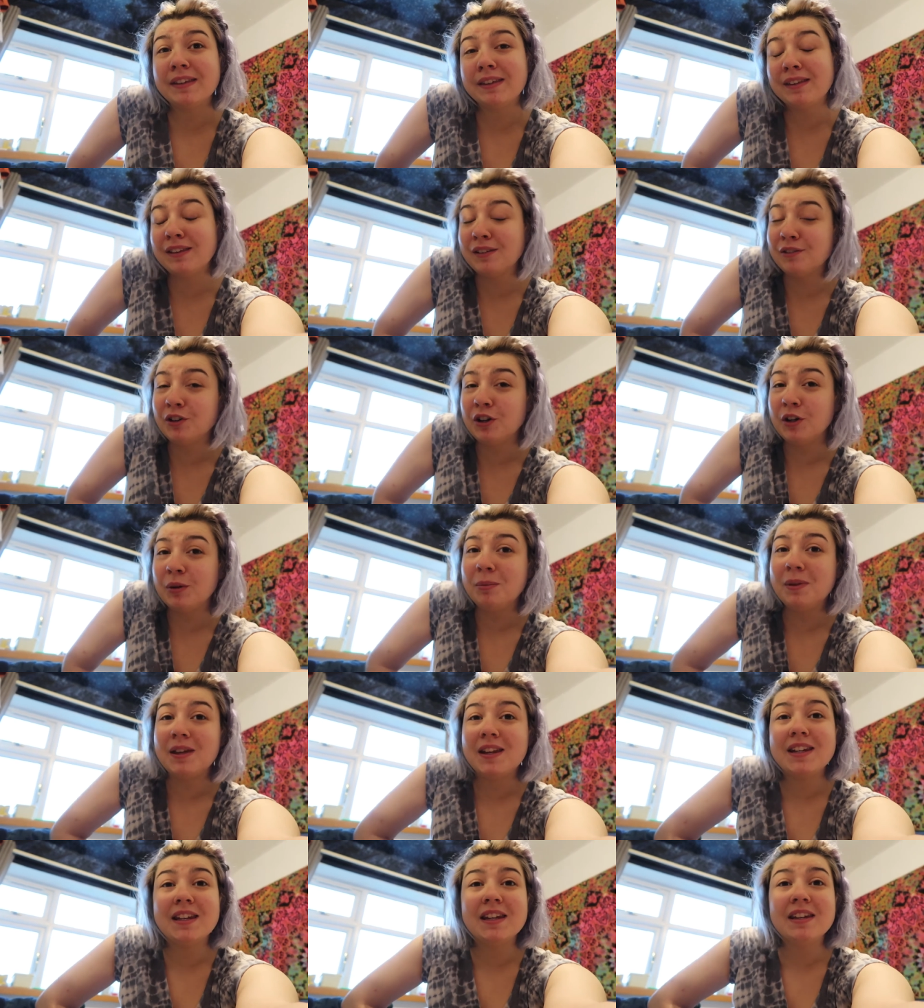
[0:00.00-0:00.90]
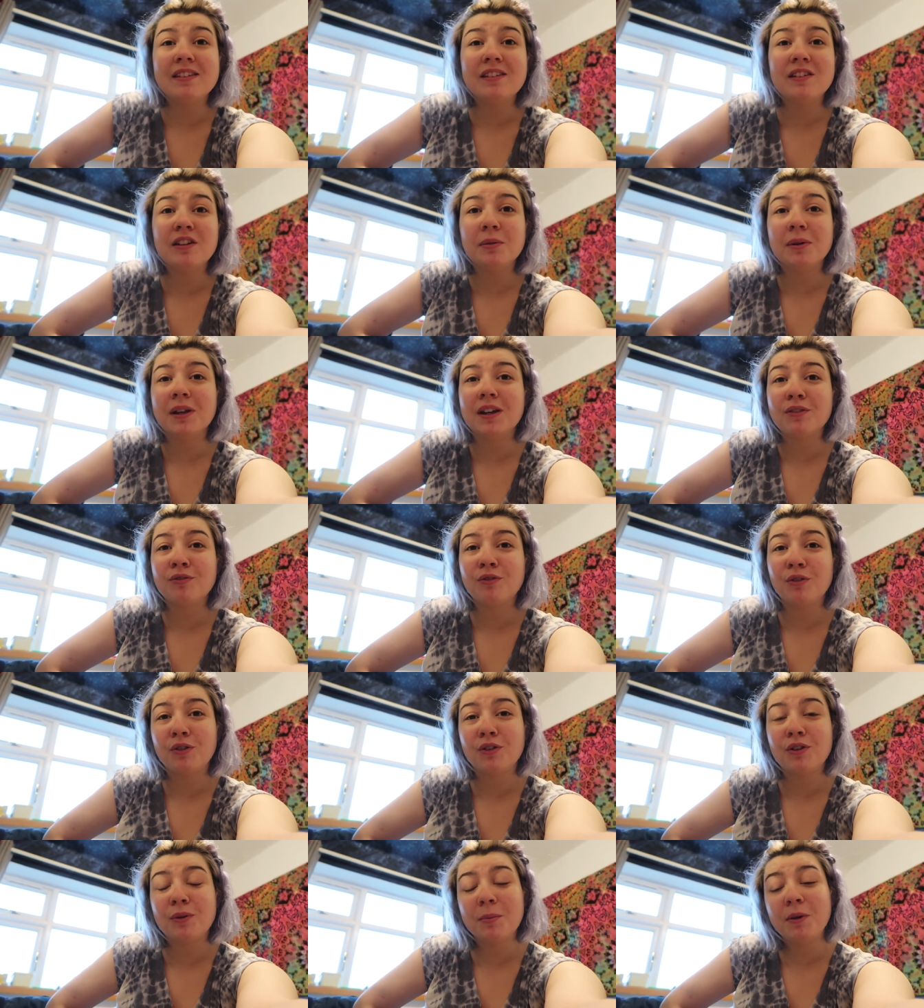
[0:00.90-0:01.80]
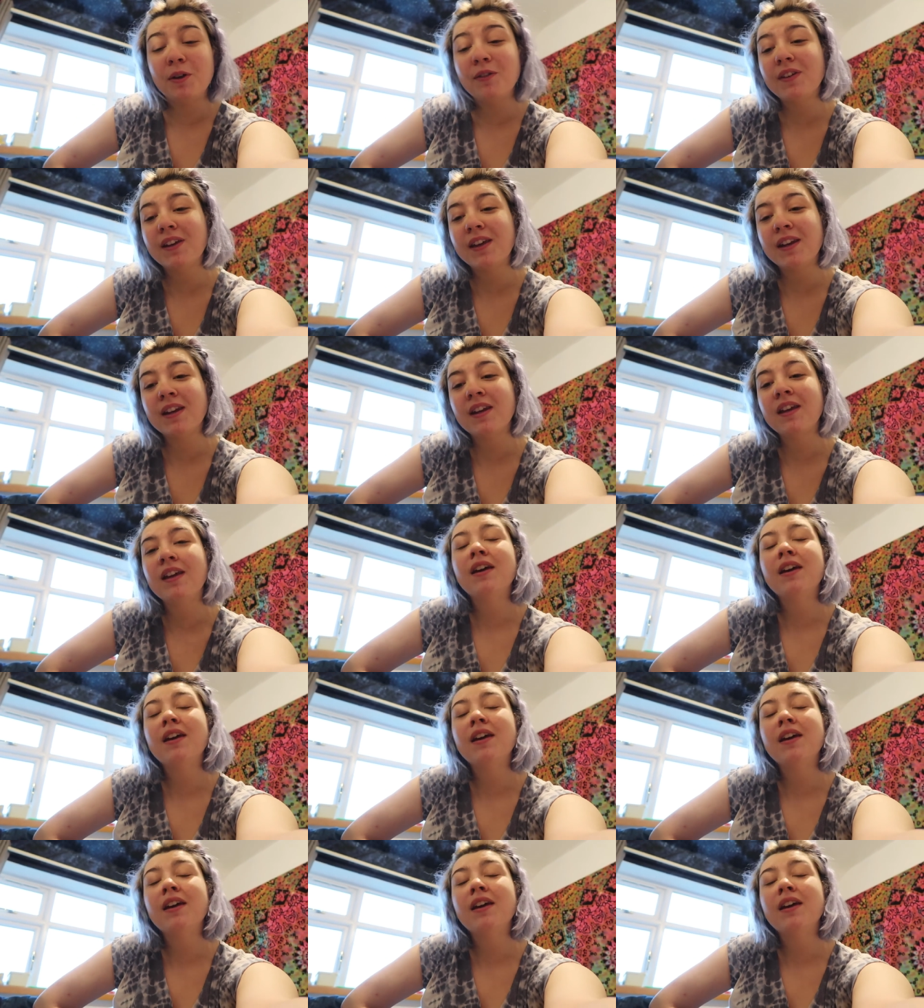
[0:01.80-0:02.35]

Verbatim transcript: is the room that needs doing for us to move in.